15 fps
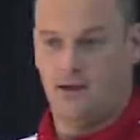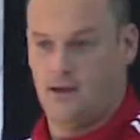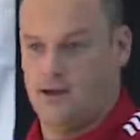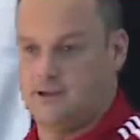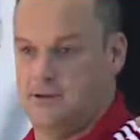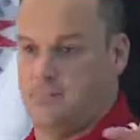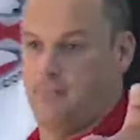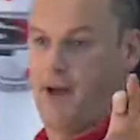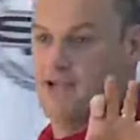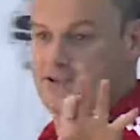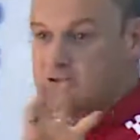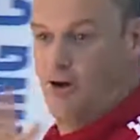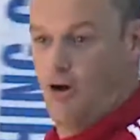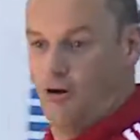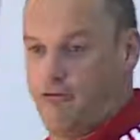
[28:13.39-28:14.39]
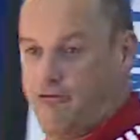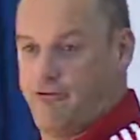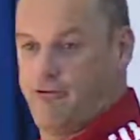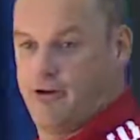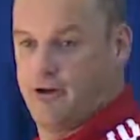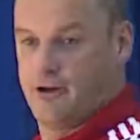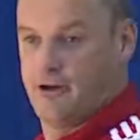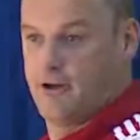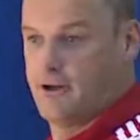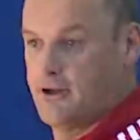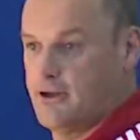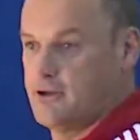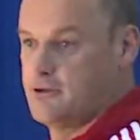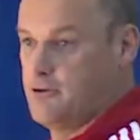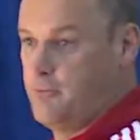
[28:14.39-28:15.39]
It depends of
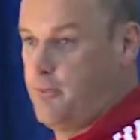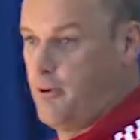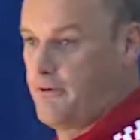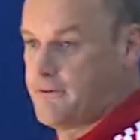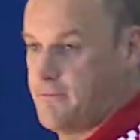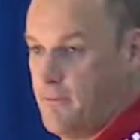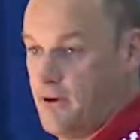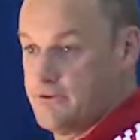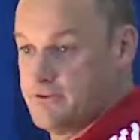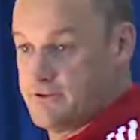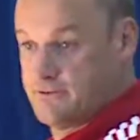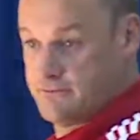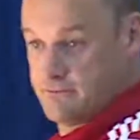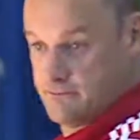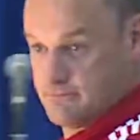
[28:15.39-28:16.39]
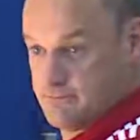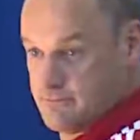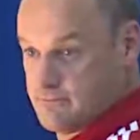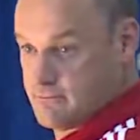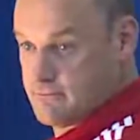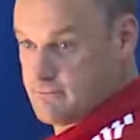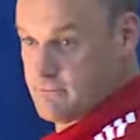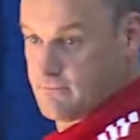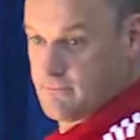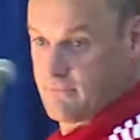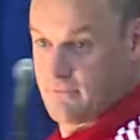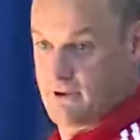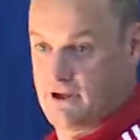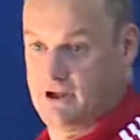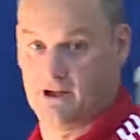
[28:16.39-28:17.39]
the birth months.
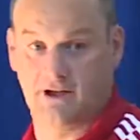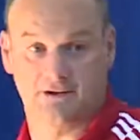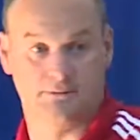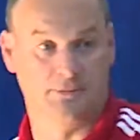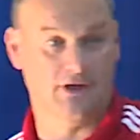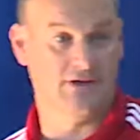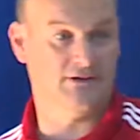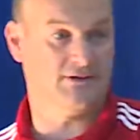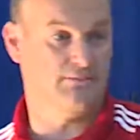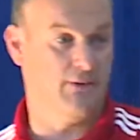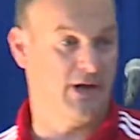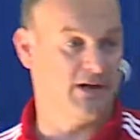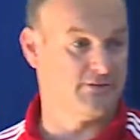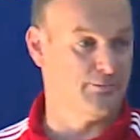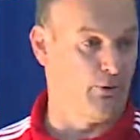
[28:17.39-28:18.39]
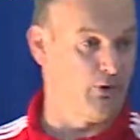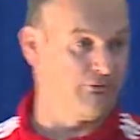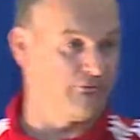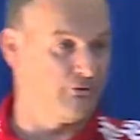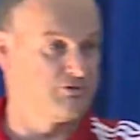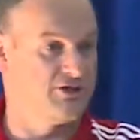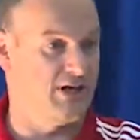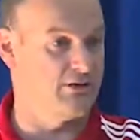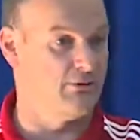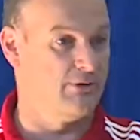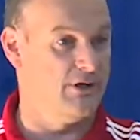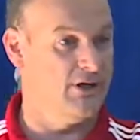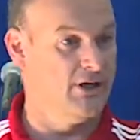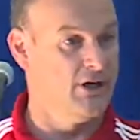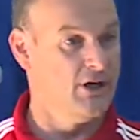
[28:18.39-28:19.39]
E, it means players born from
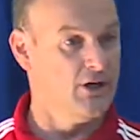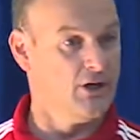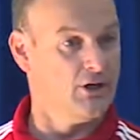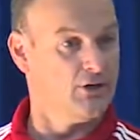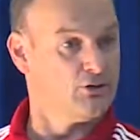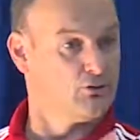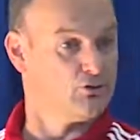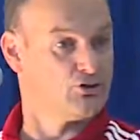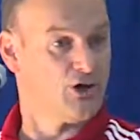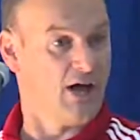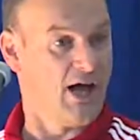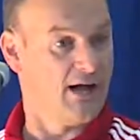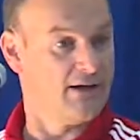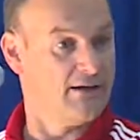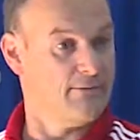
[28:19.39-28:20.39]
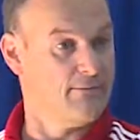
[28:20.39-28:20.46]
January to July.